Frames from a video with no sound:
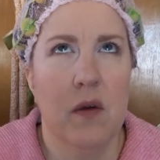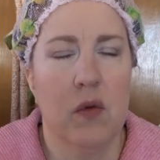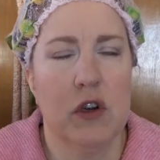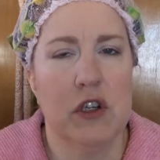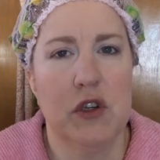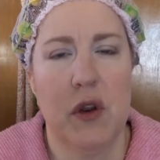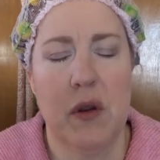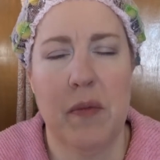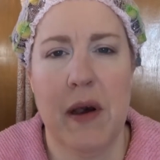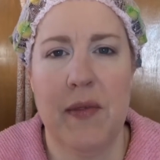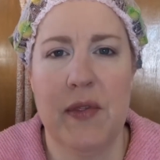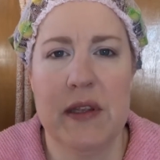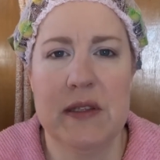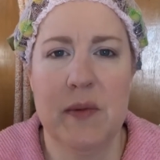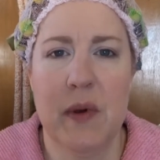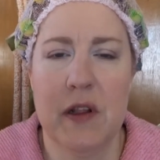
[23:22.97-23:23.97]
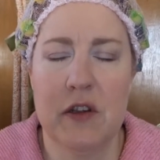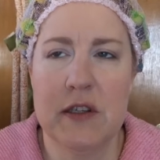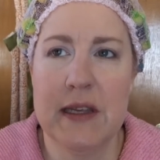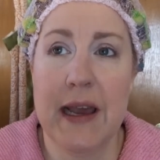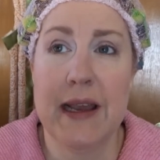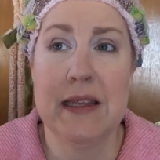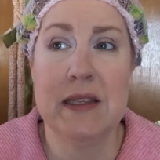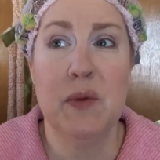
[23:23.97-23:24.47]
Wish I would have bought the smaller
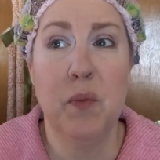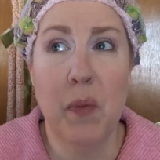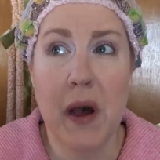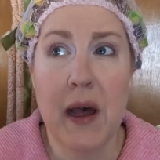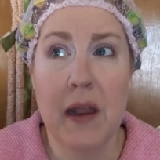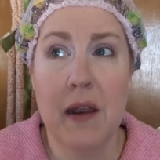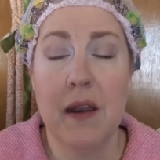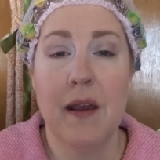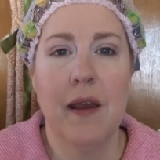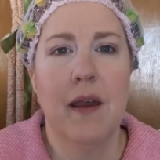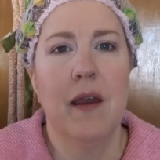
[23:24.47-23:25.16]
size, but